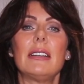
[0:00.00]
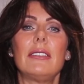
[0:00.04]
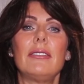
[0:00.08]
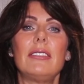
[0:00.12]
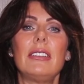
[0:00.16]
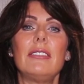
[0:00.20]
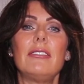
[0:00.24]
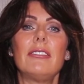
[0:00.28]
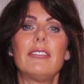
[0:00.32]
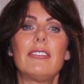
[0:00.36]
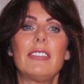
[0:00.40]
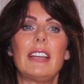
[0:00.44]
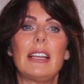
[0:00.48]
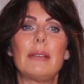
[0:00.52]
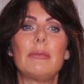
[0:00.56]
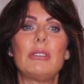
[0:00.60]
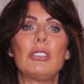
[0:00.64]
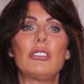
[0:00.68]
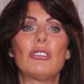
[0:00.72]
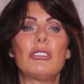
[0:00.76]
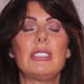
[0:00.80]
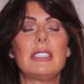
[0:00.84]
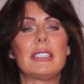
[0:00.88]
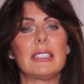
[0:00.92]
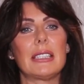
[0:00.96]
of
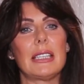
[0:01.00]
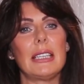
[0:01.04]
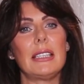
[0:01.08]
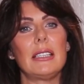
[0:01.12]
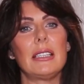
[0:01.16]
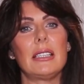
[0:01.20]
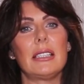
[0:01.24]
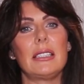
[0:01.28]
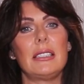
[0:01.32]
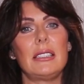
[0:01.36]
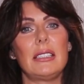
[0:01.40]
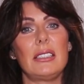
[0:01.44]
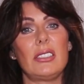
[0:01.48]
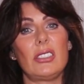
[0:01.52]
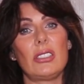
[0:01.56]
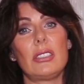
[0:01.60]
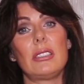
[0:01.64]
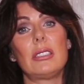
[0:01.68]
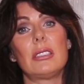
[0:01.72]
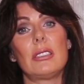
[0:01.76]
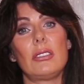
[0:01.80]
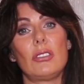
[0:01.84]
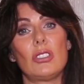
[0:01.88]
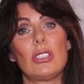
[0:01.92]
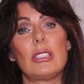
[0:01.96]
inflammatory skin
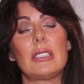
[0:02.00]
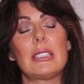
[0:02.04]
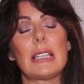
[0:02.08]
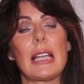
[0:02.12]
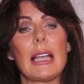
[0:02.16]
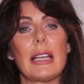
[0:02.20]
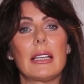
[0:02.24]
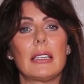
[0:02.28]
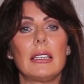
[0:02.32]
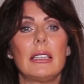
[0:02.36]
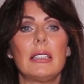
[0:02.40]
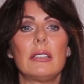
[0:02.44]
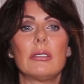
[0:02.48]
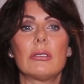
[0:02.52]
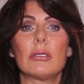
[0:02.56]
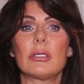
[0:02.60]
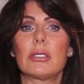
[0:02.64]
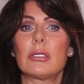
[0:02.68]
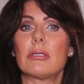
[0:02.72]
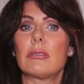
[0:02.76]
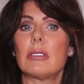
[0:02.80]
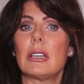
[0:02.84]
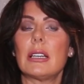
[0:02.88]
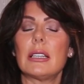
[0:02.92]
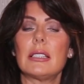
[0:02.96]
conditions such as acne or
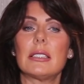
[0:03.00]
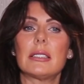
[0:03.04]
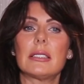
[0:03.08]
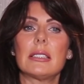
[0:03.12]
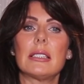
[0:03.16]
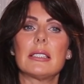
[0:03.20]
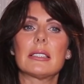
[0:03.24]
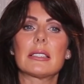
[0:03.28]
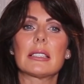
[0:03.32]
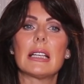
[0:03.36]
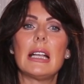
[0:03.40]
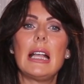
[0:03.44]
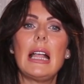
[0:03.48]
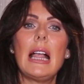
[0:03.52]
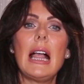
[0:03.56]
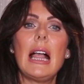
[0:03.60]
psoriasis.